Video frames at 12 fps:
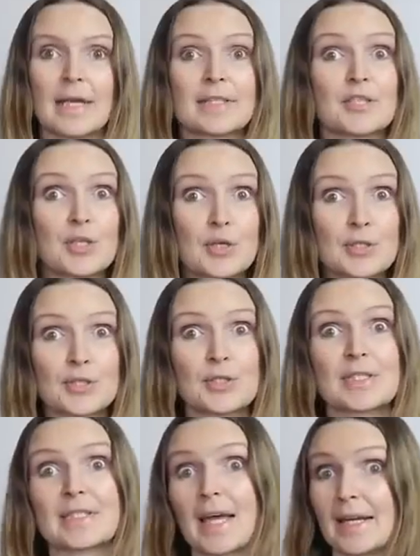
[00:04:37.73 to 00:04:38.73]
It's used to
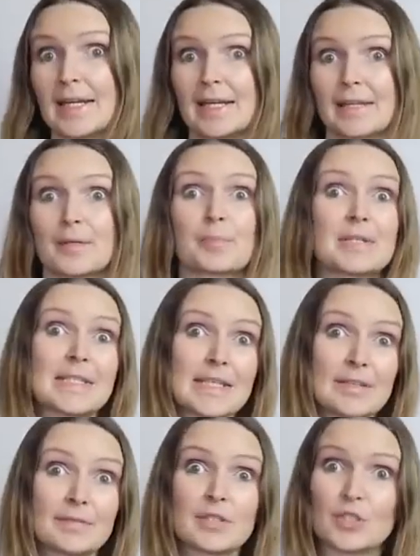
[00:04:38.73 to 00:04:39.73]
study the
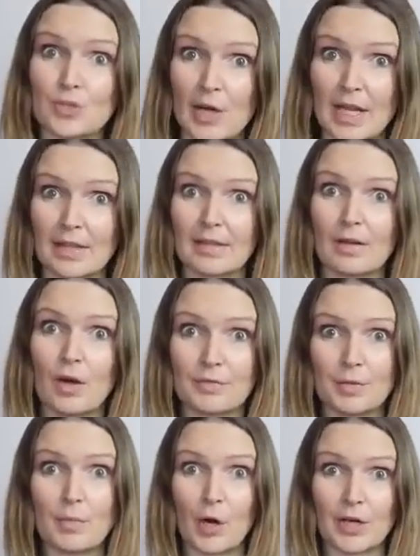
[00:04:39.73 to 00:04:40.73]
perceived strength of
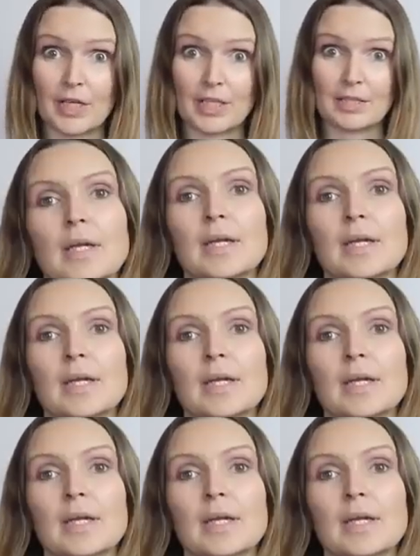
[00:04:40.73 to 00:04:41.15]
the market.